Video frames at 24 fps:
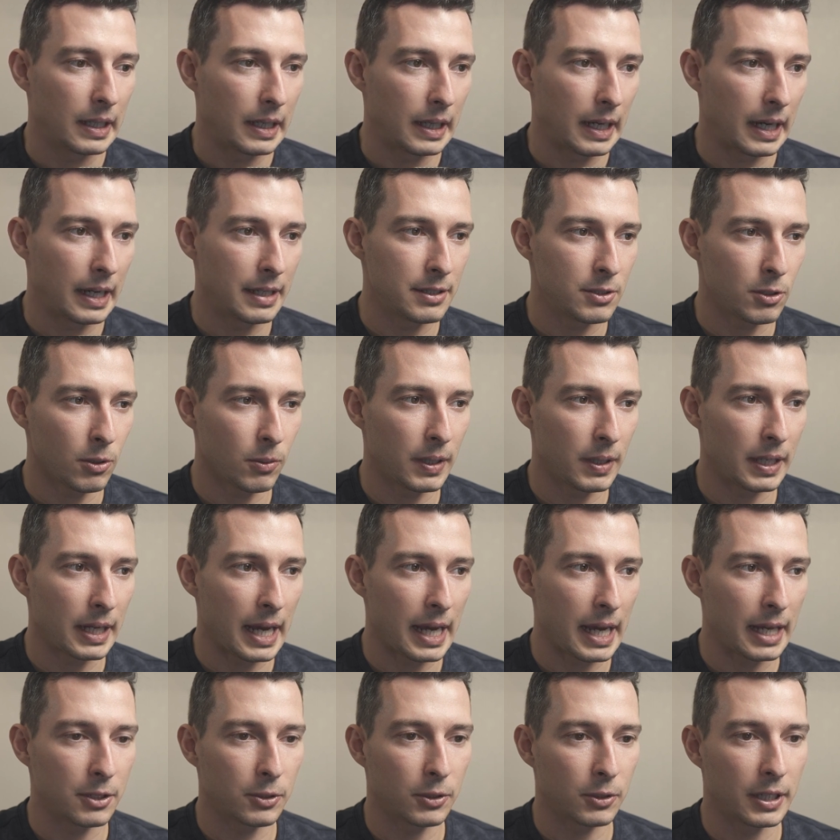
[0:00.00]
I saw an
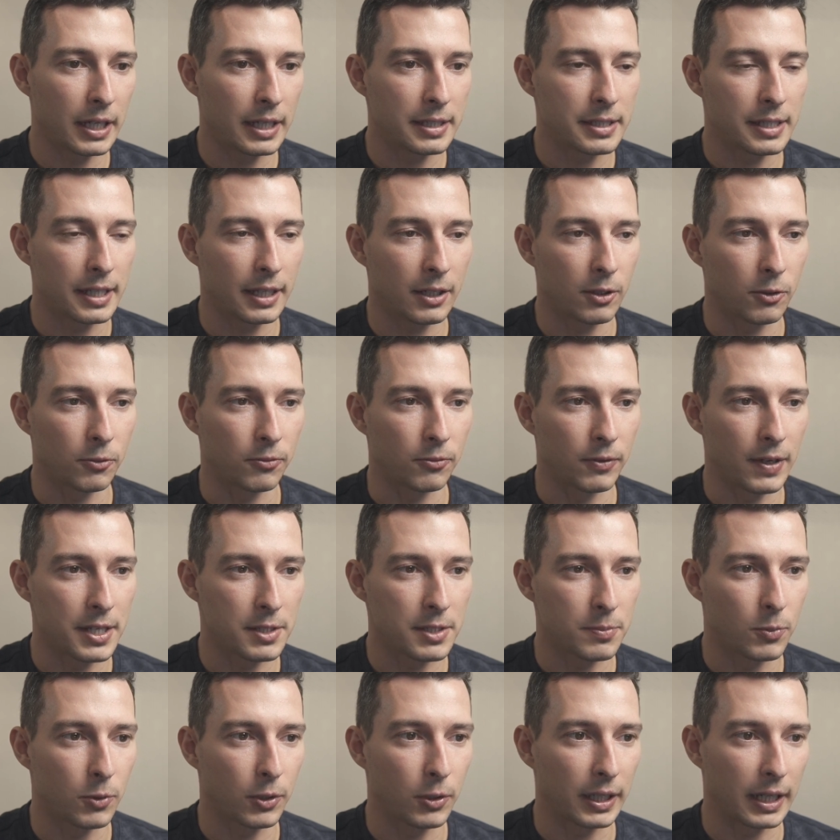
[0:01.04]
ad you guys had on
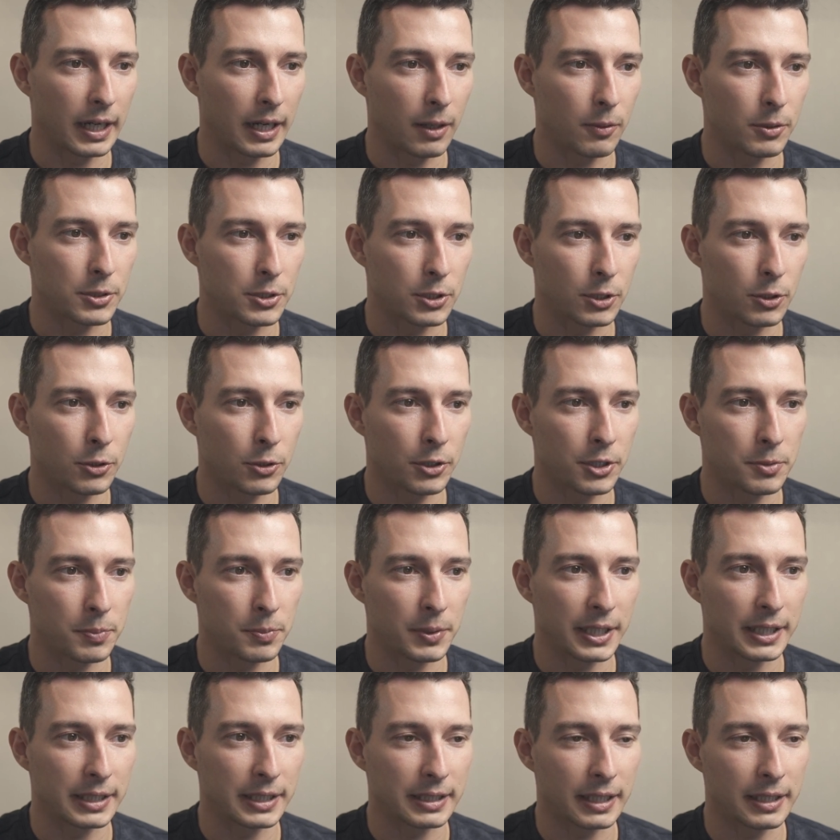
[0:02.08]
Facebook and I was curious
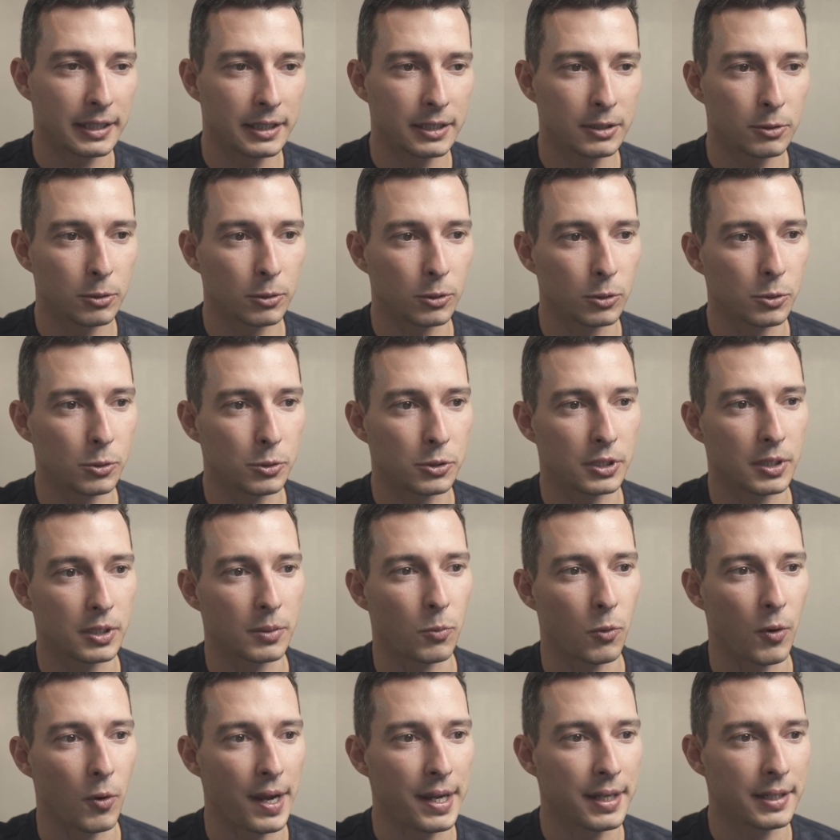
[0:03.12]
because I need to lose
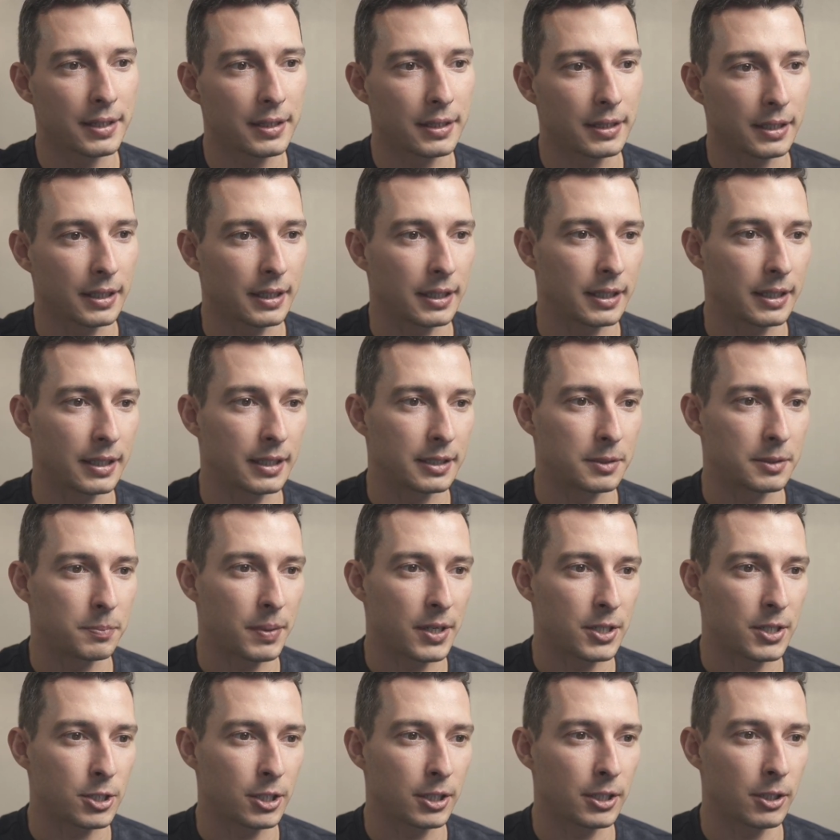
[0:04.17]
some weight and
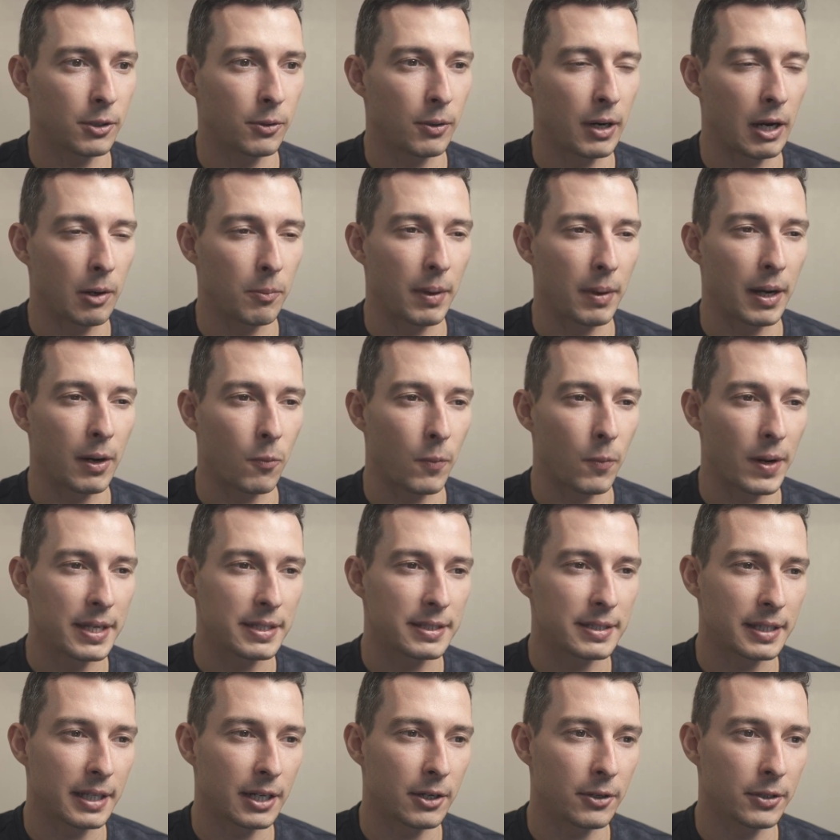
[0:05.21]
especially around my
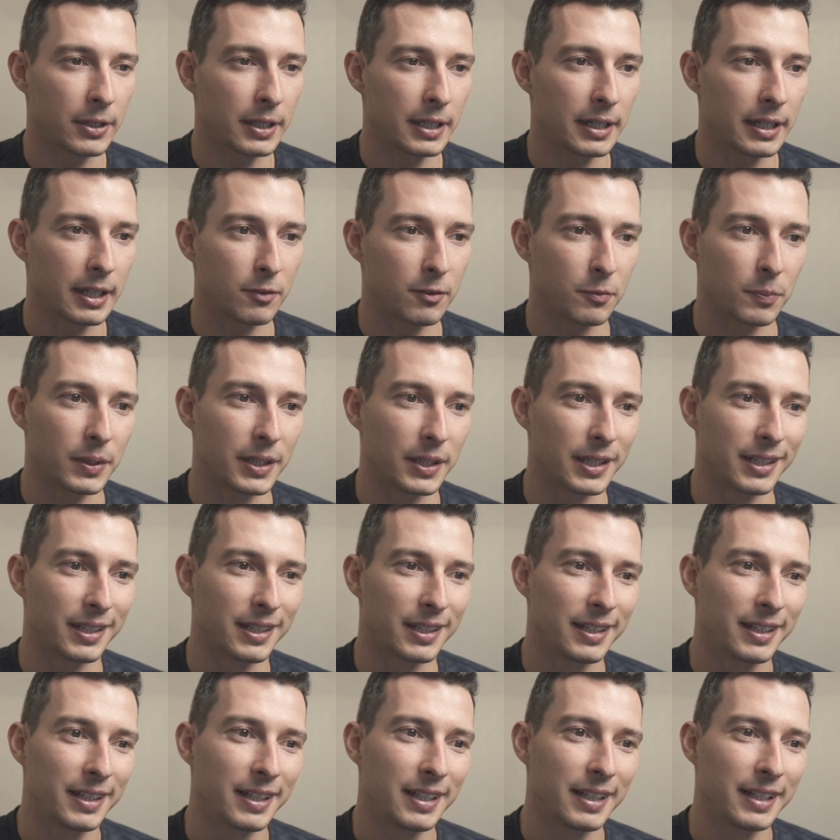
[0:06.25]
waist area. I've been
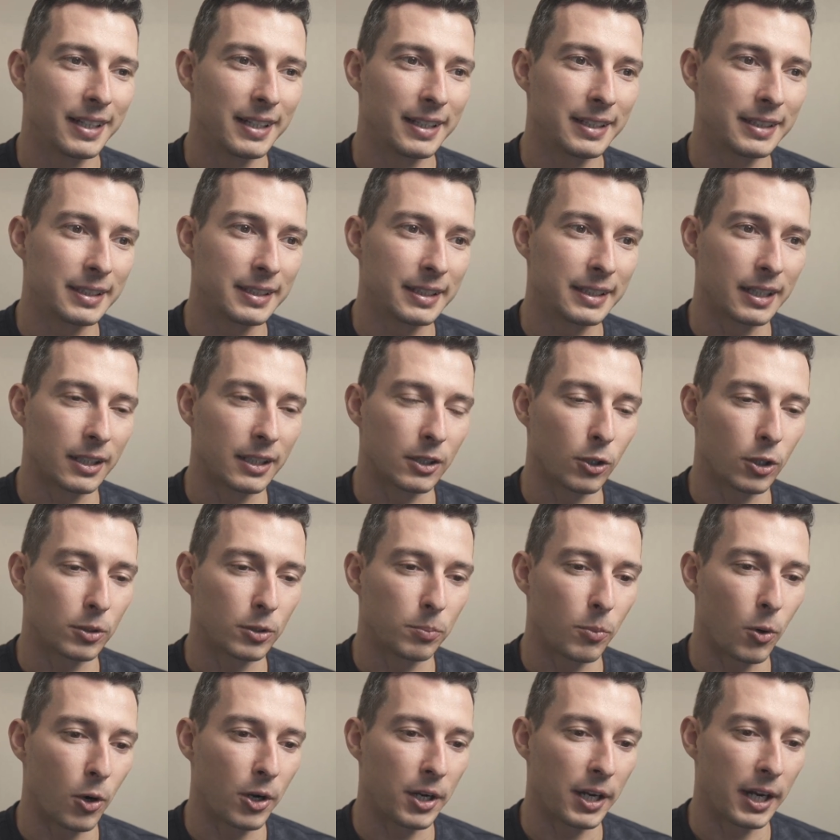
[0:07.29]
eating a
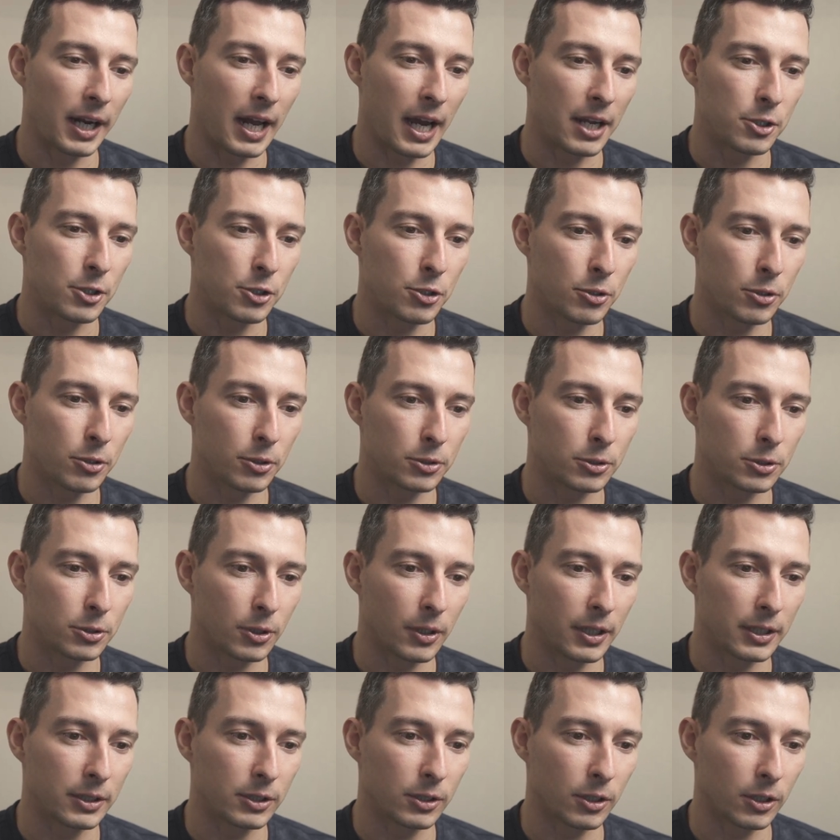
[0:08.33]
lot more than I should,
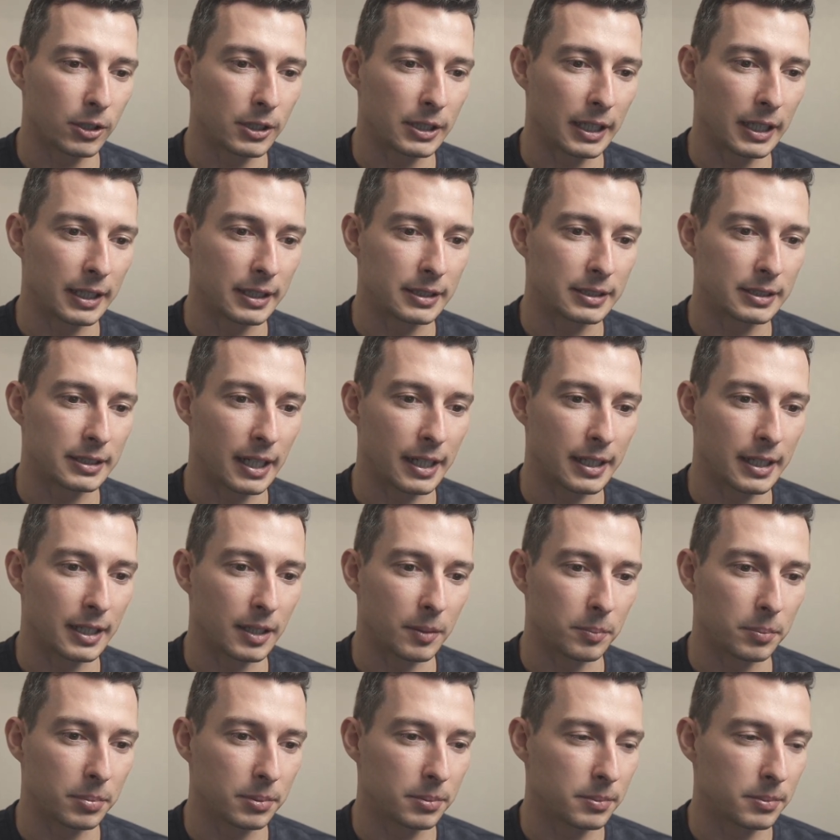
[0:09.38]
so I thought I'd sign up.